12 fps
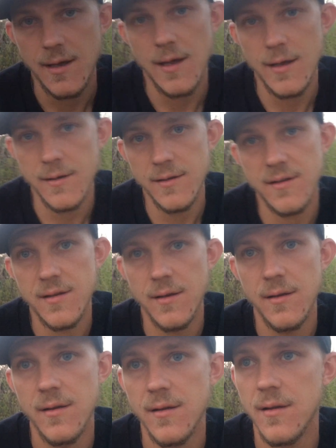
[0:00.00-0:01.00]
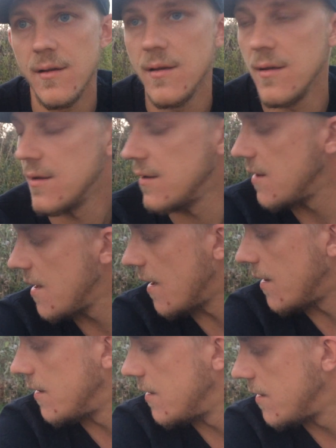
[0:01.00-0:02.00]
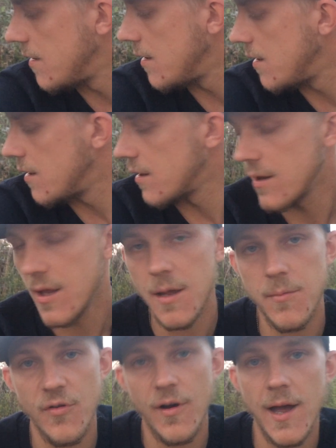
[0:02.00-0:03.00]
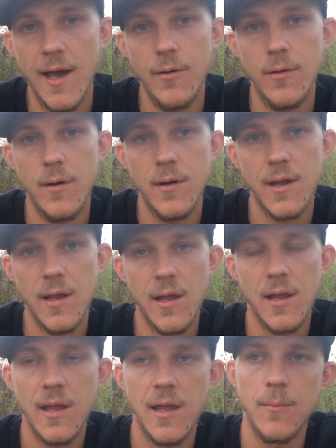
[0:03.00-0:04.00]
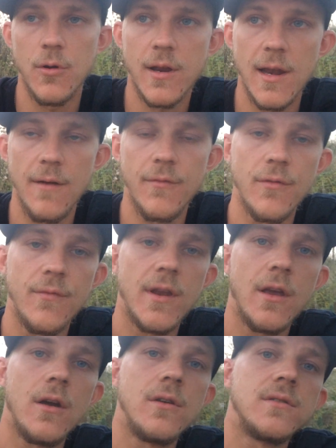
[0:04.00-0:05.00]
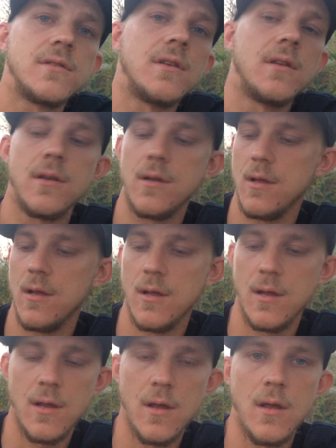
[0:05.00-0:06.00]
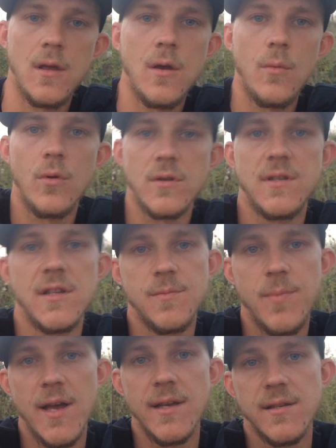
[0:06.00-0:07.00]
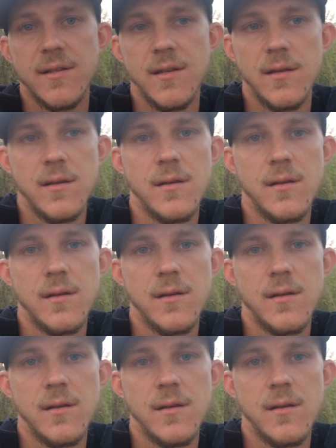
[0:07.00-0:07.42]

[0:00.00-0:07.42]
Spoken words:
And yeah, keep your eye out, keep looking out for the videos, and watch this space.